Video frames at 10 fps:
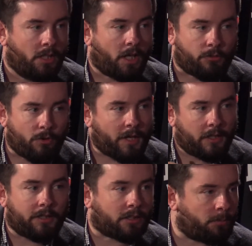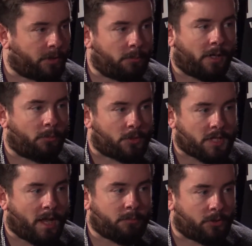and write a little bit about what's
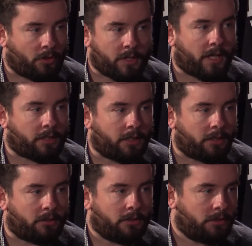happened on that day.